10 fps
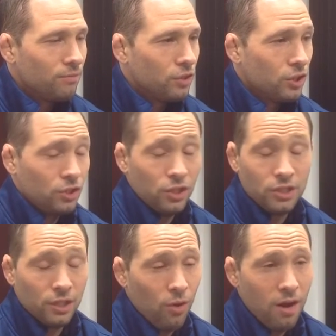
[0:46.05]

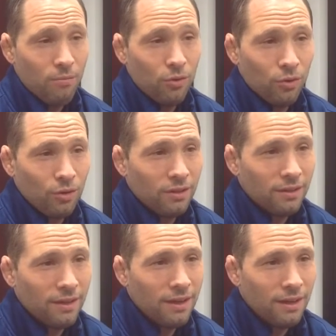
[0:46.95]
just incredible
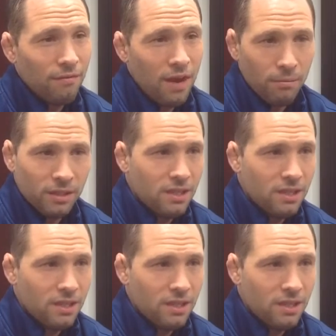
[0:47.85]
family